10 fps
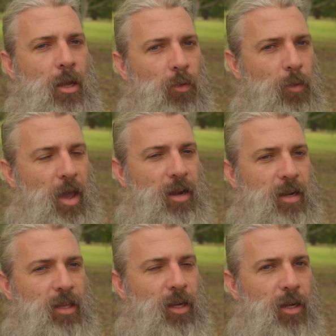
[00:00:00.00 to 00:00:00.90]
we made it
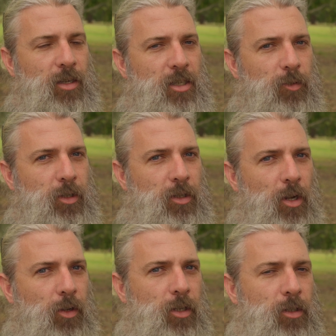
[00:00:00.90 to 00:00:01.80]
here though. So we're in
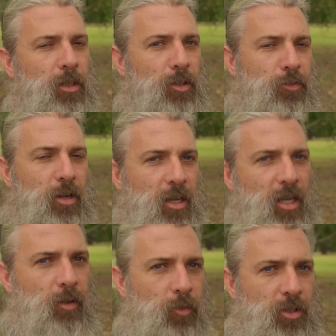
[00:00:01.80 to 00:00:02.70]
Corryong at the free
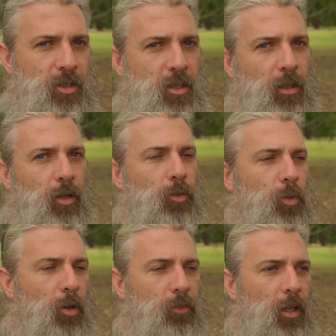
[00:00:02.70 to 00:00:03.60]
camp, which is the local
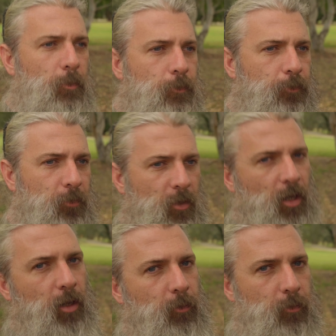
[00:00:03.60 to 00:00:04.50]
golf club,
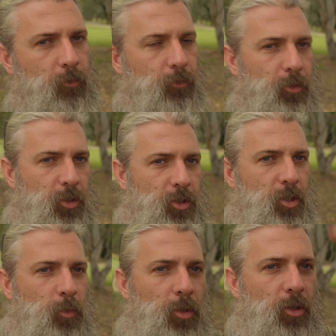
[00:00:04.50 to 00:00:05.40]
um, which is
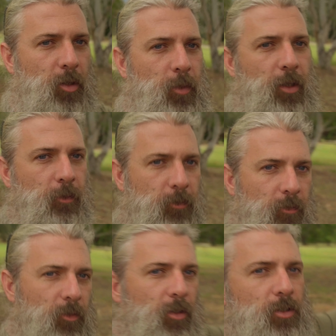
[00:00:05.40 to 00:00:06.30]
just behind me.
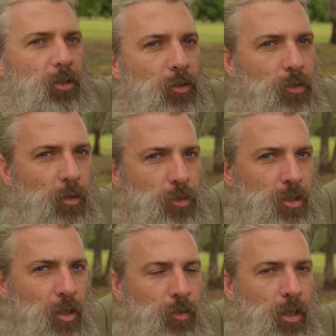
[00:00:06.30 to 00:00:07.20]
There's a golf club
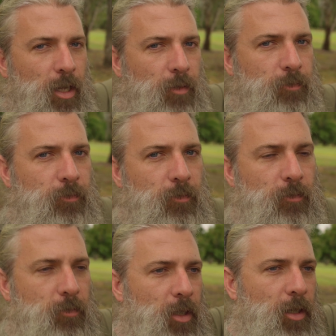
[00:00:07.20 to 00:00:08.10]
just over there,
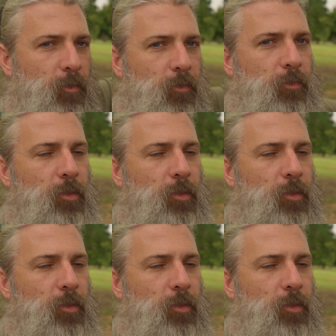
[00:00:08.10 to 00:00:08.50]
um,